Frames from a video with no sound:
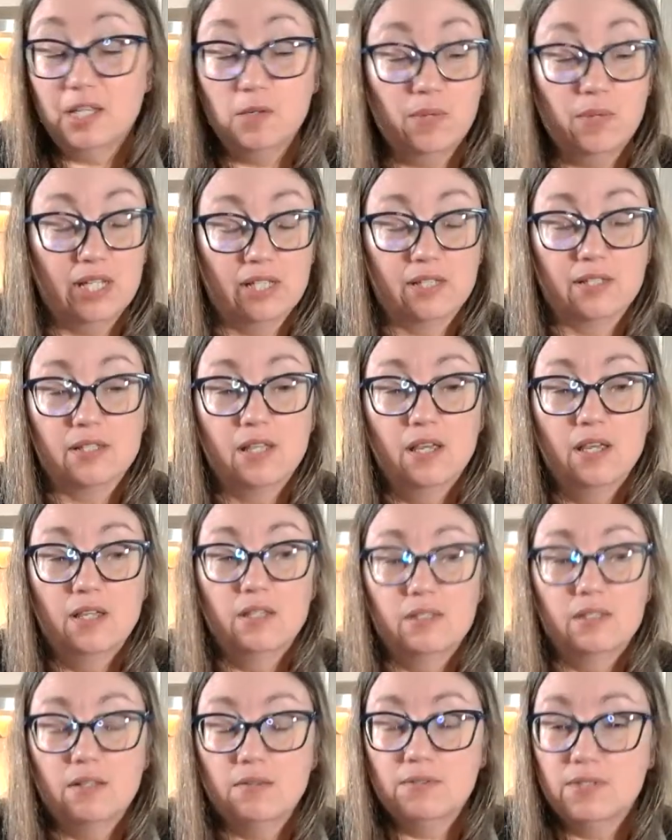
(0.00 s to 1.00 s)
wins.
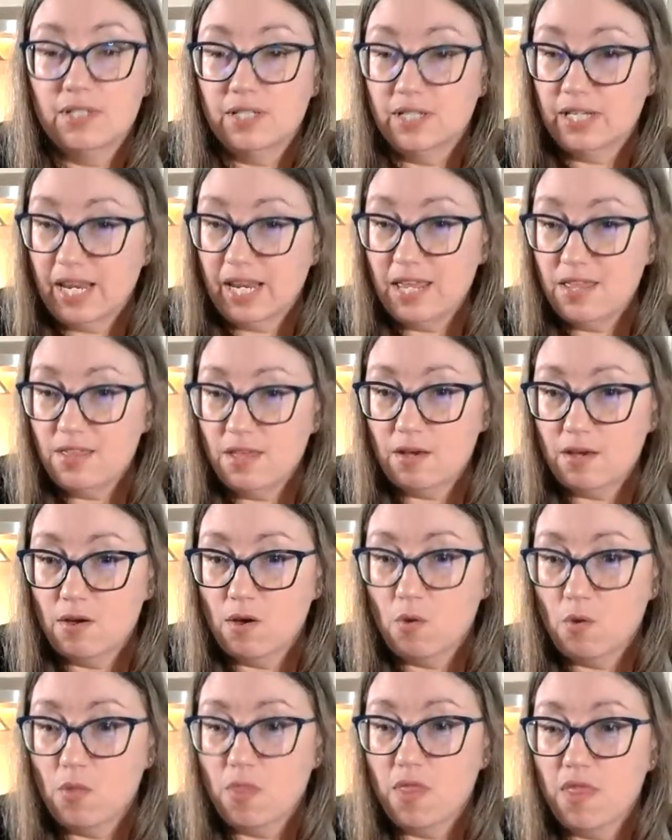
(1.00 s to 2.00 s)
So today,
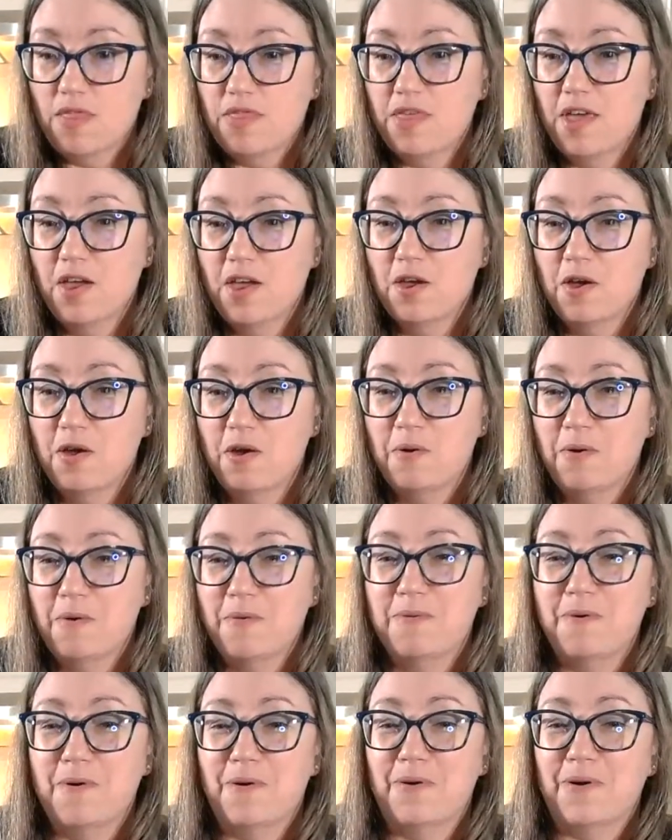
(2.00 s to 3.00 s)
though, there
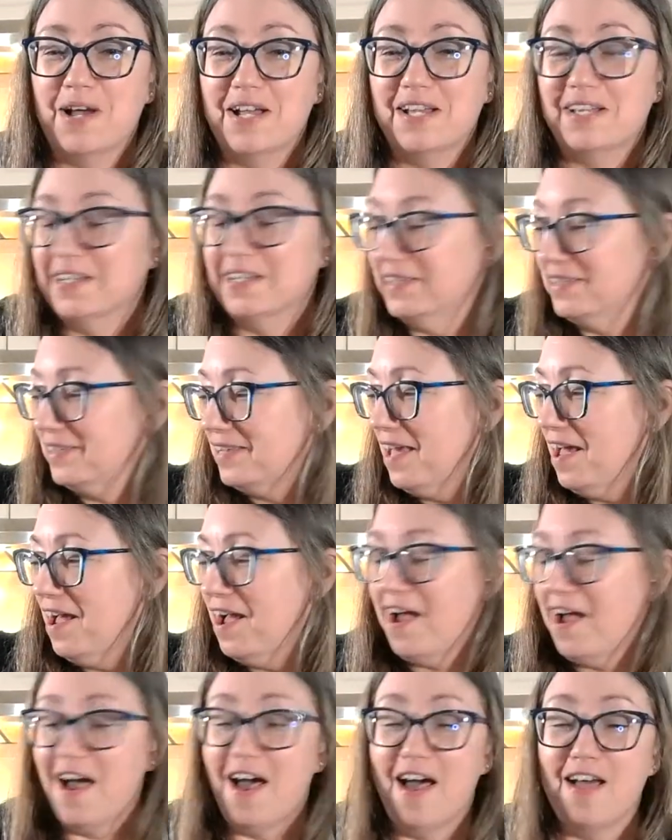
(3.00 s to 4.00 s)
was
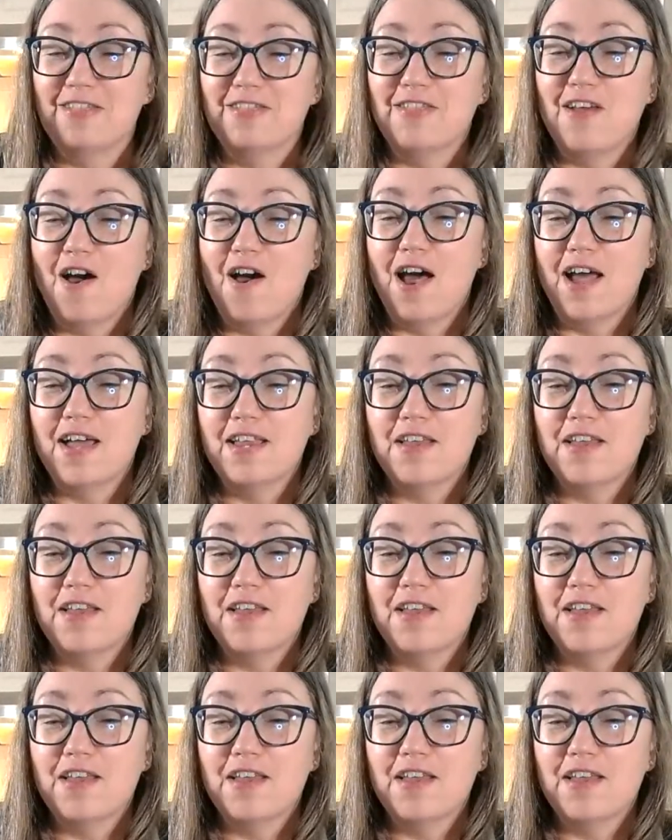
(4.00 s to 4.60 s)
a lot